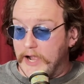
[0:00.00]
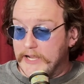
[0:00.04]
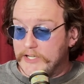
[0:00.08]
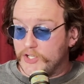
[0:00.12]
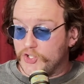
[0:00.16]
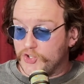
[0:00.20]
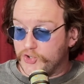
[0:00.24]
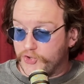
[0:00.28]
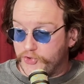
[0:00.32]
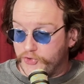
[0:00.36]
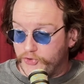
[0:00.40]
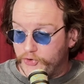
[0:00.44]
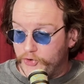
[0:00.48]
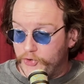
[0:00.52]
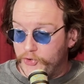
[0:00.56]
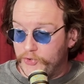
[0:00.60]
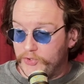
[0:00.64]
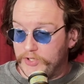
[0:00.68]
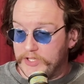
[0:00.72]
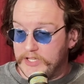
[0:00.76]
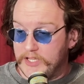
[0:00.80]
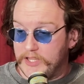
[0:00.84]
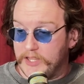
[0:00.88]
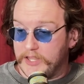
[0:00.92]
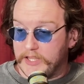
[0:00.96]
I
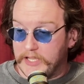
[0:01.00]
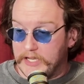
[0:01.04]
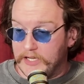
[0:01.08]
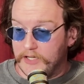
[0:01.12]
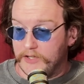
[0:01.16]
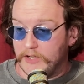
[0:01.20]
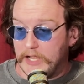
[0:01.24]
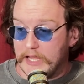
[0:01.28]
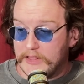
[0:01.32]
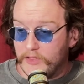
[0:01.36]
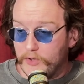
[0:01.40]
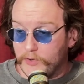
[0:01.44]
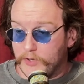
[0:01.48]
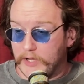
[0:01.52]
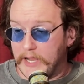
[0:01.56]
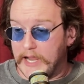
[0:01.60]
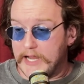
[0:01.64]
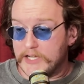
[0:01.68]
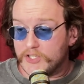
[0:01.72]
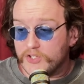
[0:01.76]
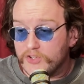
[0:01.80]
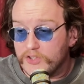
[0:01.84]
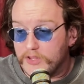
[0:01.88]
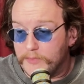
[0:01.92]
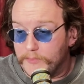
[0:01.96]
truly think, and look,
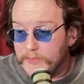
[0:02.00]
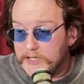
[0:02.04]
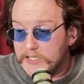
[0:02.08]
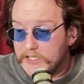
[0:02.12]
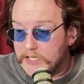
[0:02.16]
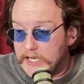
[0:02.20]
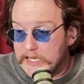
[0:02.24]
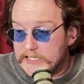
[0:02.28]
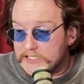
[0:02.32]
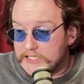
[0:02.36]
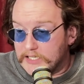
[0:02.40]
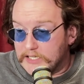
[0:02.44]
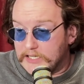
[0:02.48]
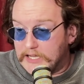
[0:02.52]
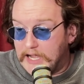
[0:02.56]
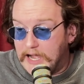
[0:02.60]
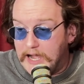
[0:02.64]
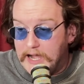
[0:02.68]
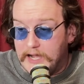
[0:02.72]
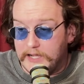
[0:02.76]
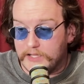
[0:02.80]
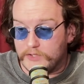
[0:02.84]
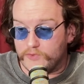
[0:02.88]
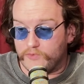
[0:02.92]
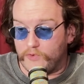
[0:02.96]
each of them are decent
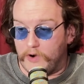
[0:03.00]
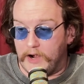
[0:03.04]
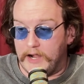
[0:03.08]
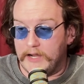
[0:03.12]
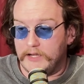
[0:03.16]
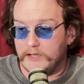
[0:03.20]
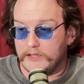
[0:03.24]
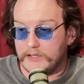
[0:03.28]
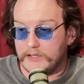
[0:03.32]
cards, right?